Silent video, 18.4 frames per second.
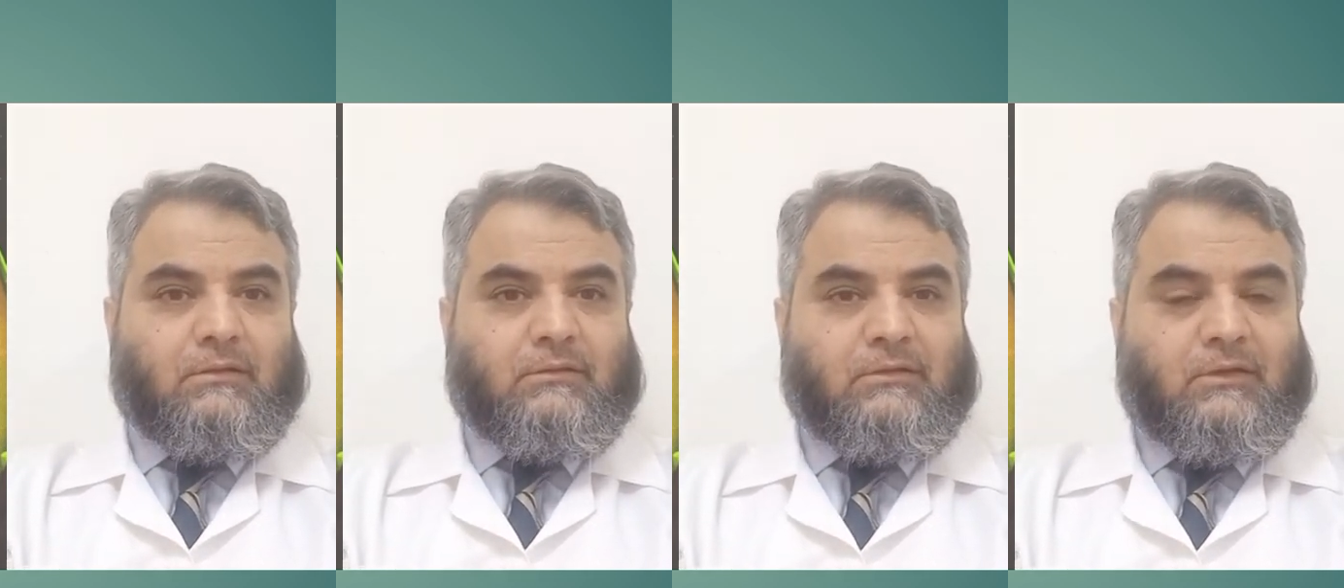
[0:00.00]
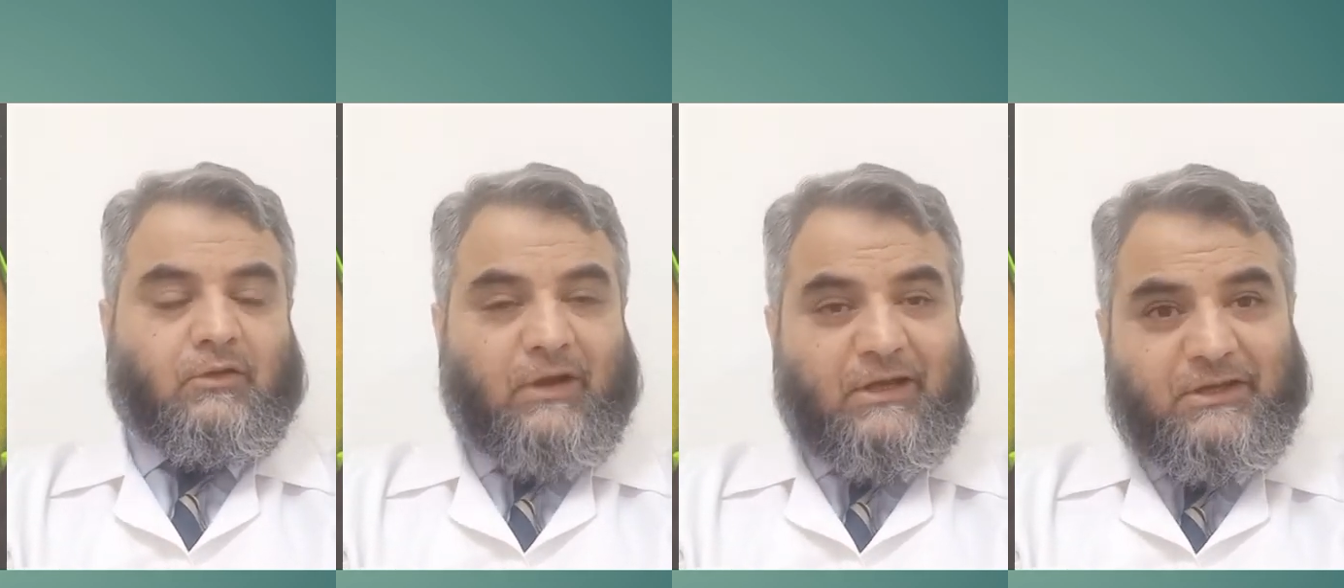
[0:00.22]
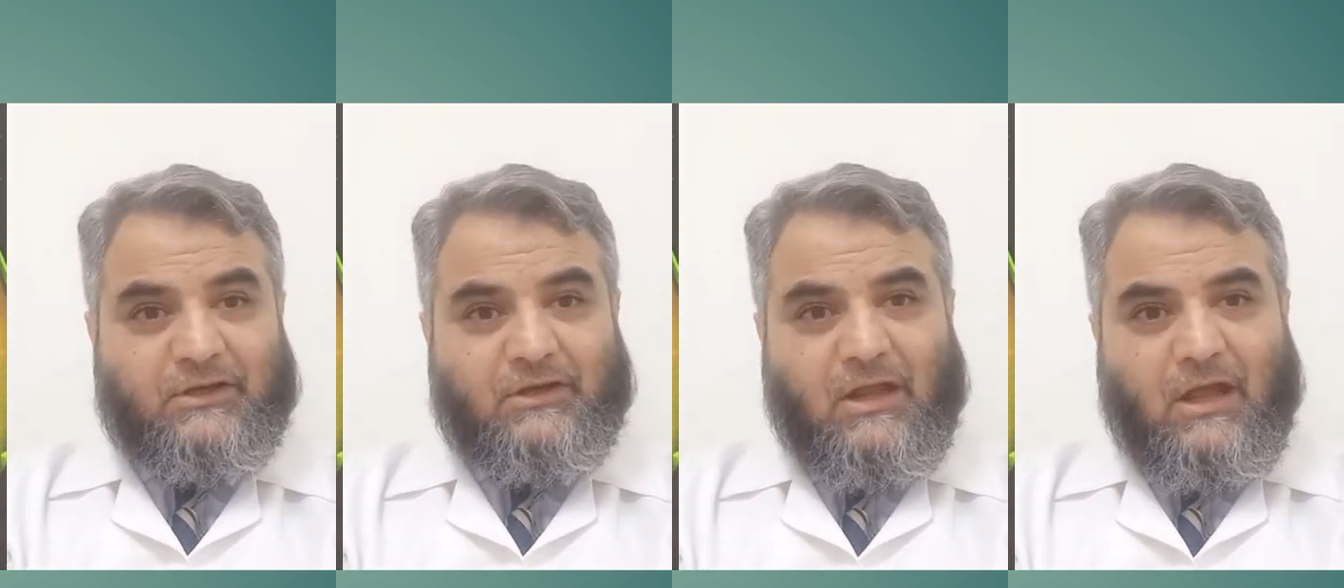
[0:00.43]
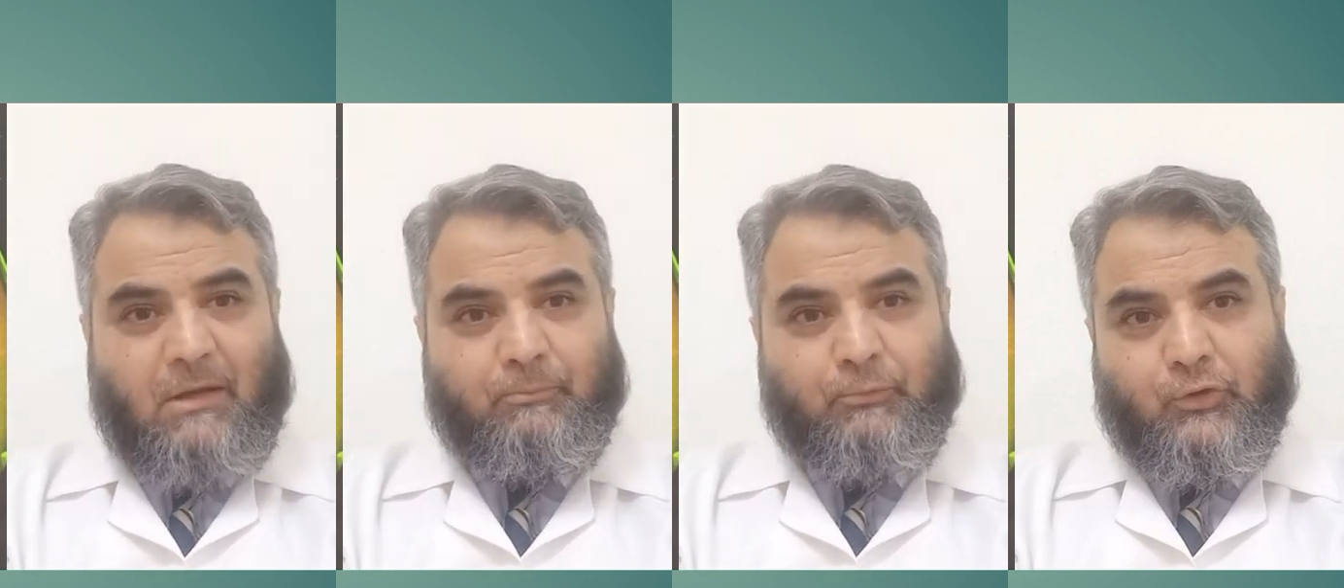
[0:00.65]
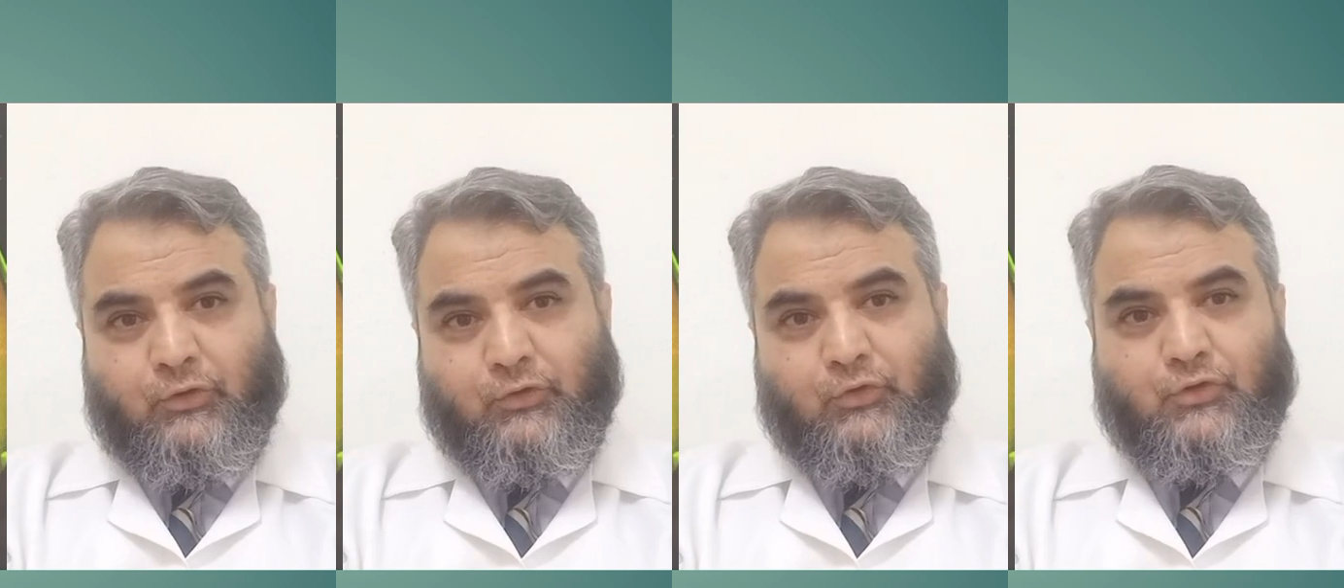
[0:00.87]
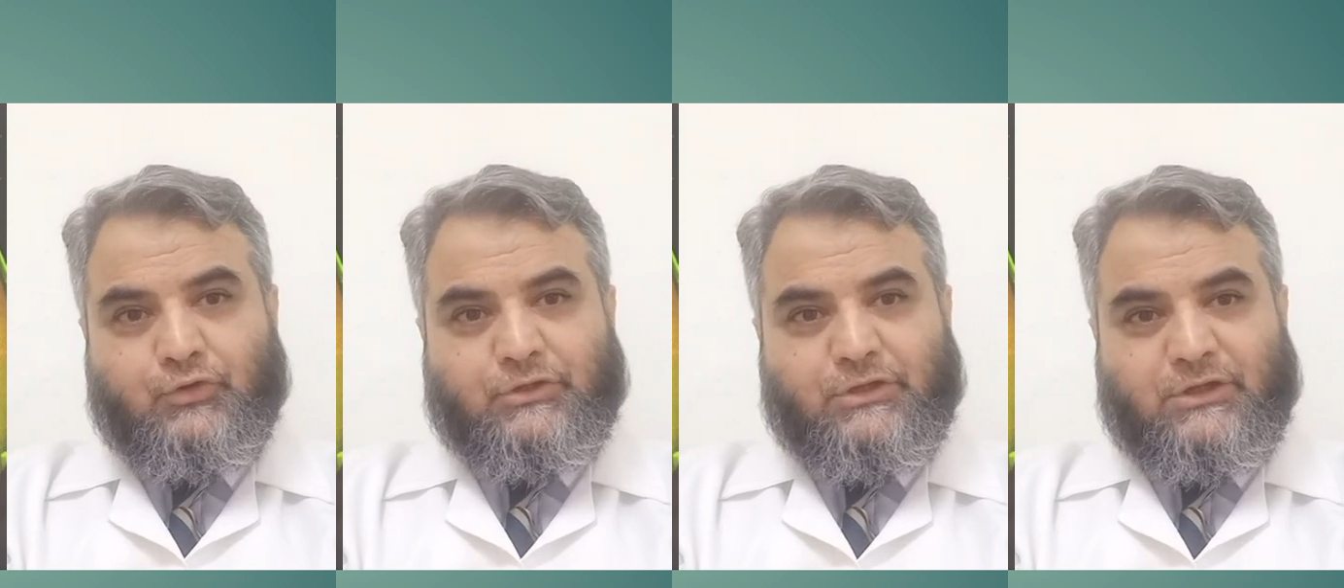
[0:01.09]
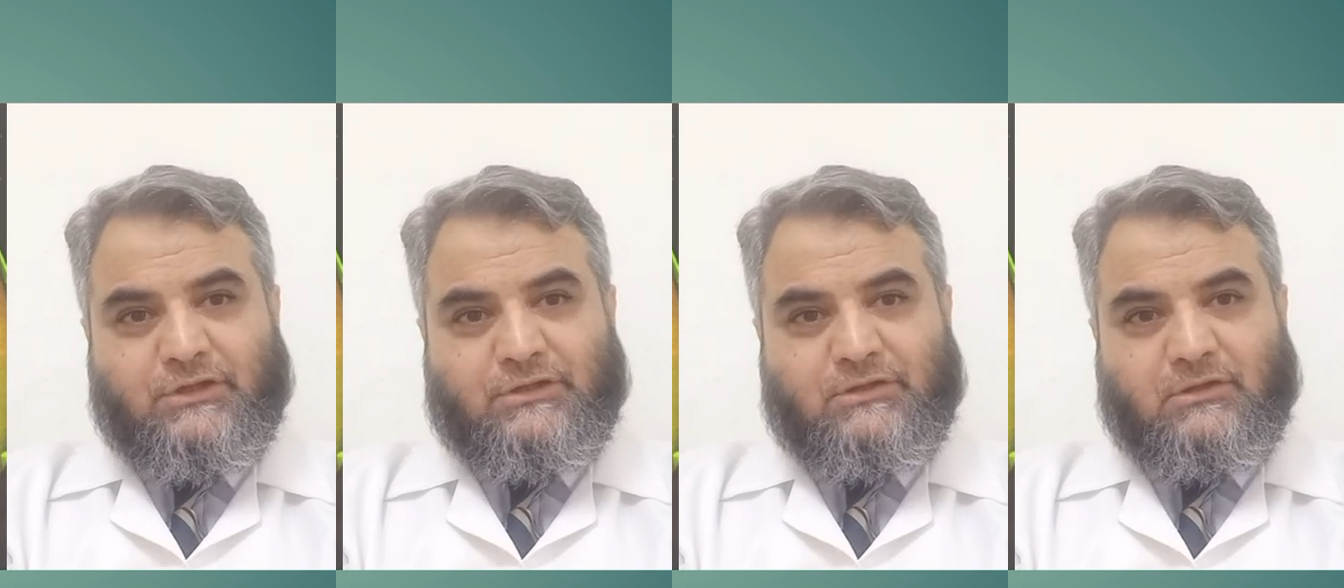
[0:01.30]
the retina
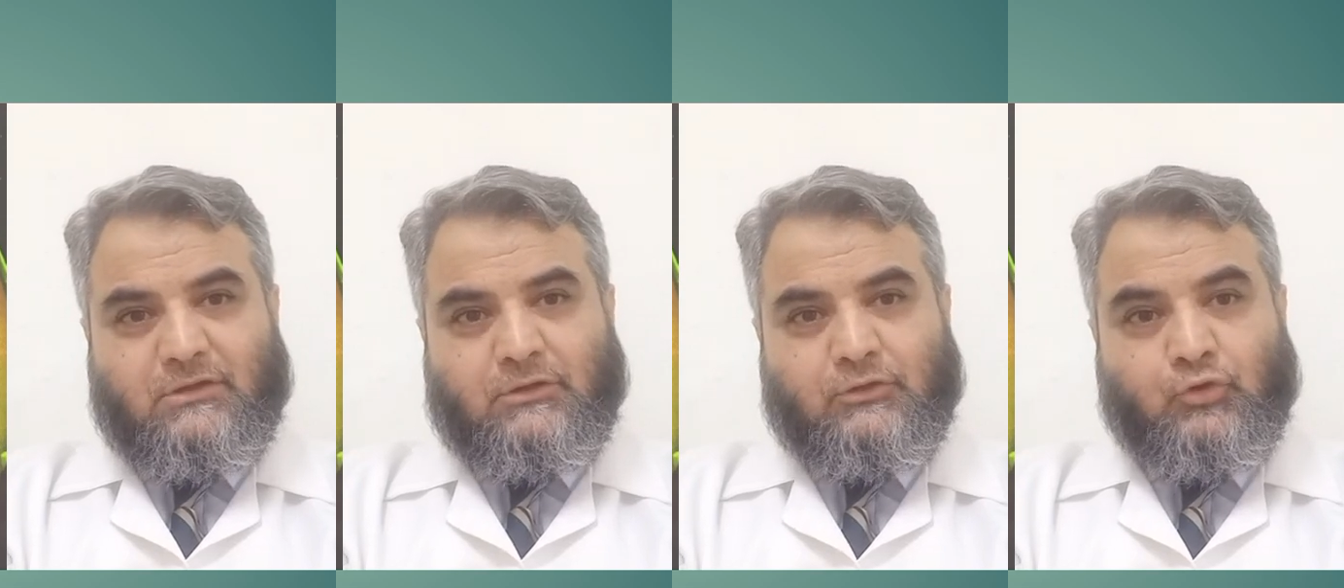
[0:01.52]
produces